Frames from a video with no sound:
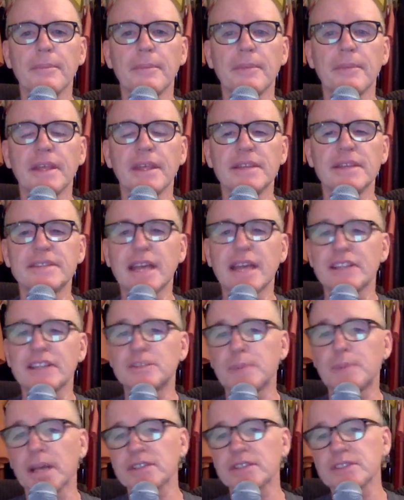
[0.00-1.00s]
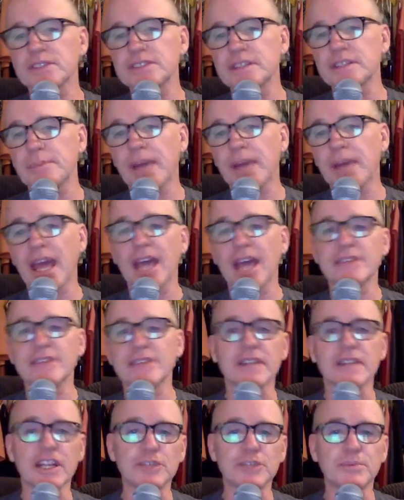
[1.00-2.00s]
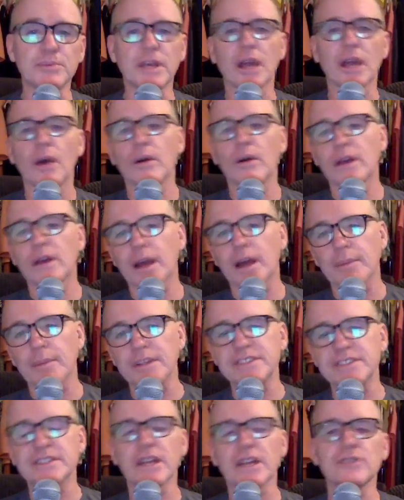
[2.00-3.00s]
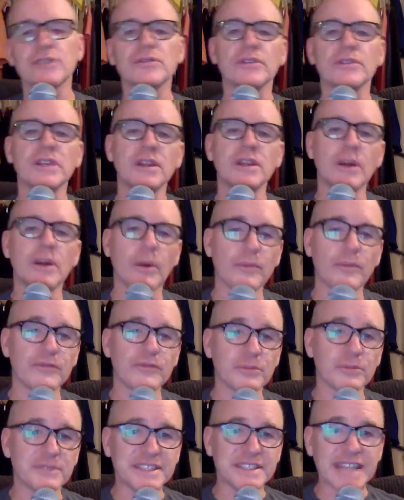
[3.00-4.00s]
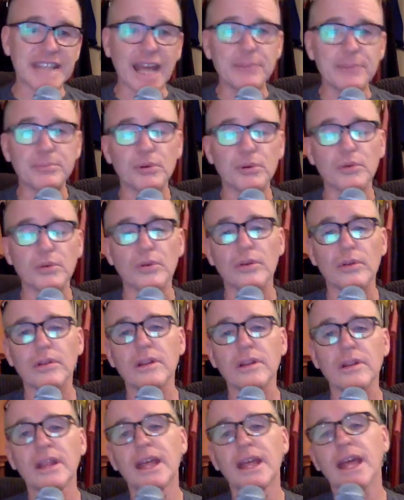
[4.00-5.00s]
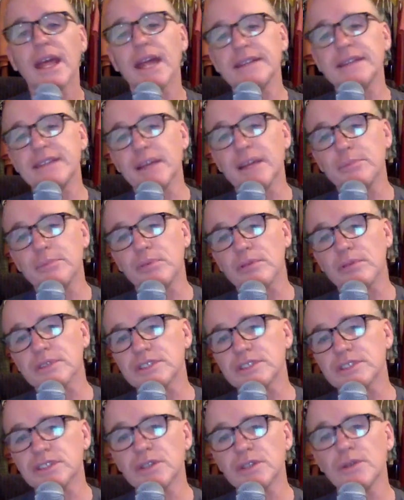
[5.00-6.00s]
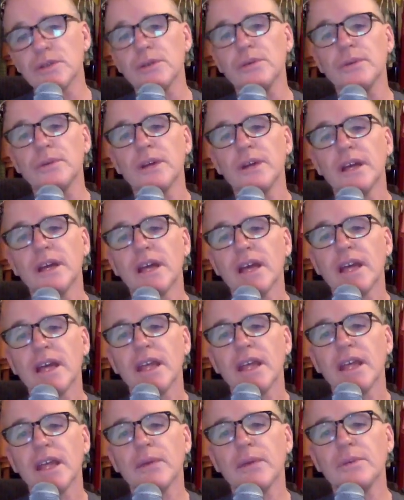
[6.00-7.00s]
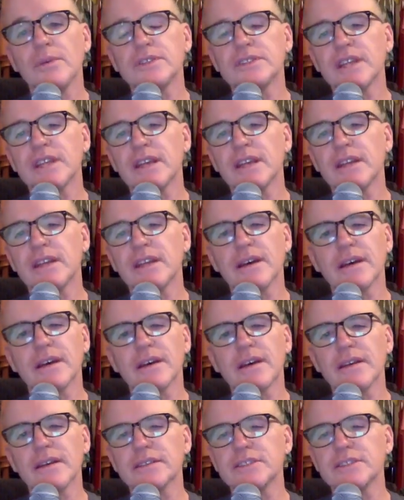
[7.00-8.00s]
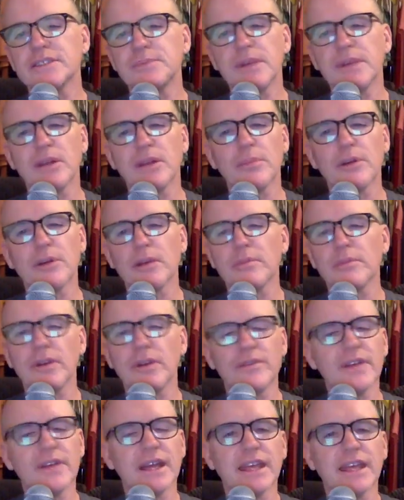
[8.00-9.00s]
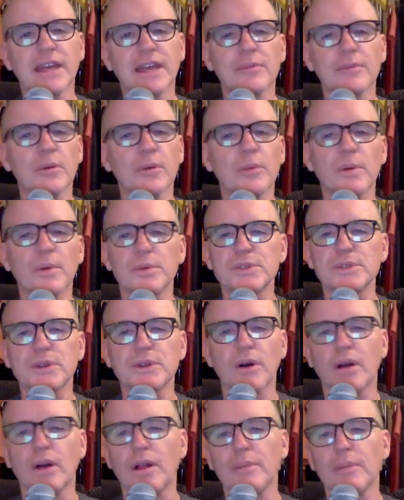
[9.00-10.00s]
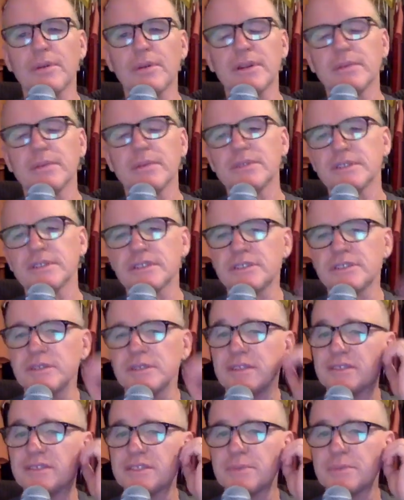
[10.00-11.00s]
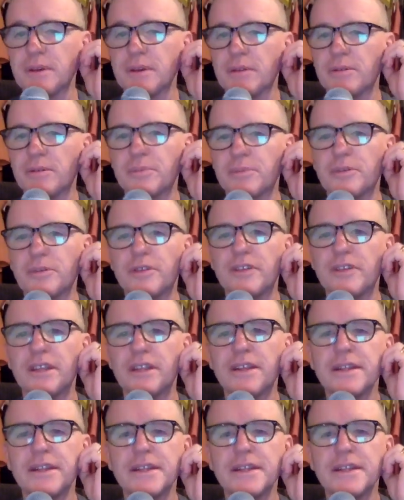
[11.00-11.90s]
He's had specials in the past on HBO, Comedy Central. You know him from Deadpool and Deadpool 2. He was in a Spielberg movie. I can't remember what it was called, but he was in a Steven Spielberg movie.